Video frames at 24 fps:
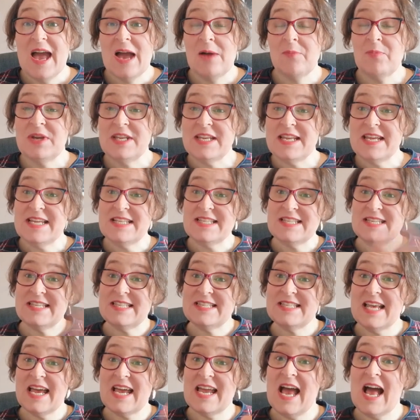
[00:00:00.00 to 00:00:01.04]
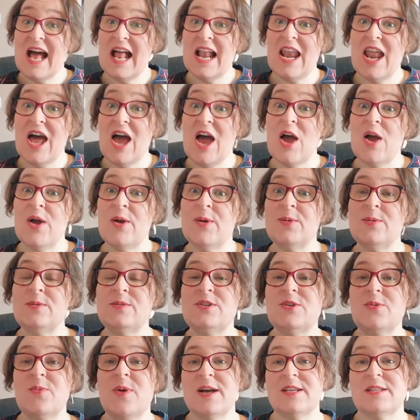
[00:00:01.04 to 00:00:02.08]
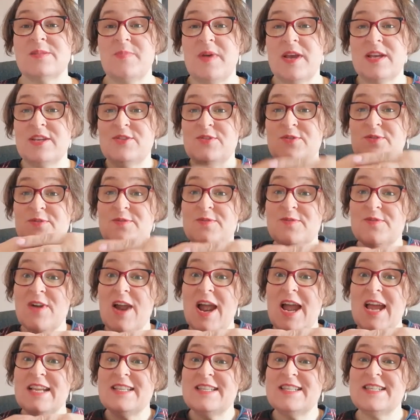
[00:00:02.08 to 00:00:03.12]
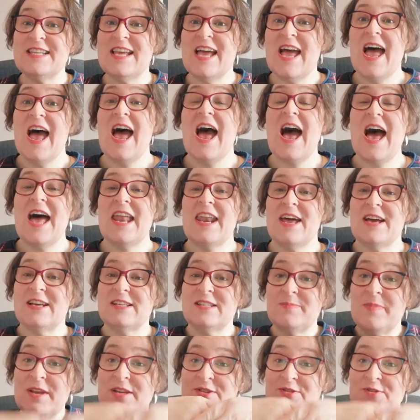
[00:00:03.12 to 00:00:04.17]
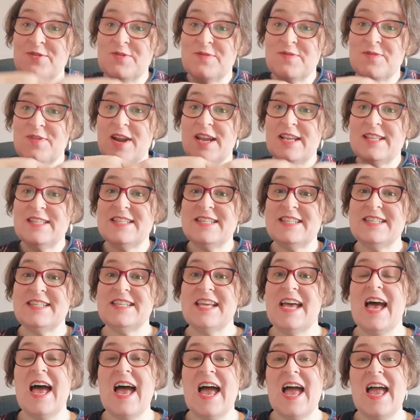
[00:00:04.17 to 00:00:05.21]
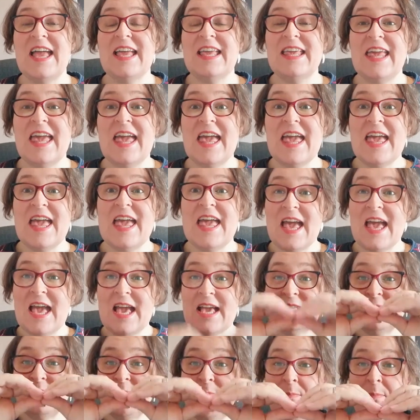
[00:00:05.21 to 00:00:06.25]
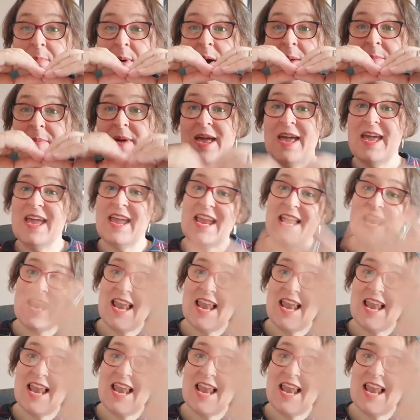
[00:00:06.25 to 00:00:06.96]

And we need to say hello to our special friend, and our special friend today is Bobby.